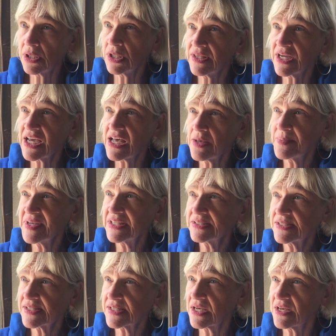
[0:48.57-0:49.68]
in the
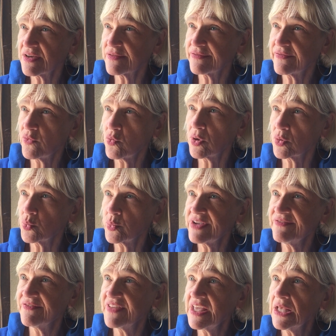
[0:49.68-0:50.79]
comments for
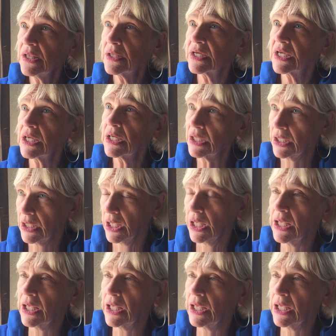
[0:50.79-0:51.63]
revealing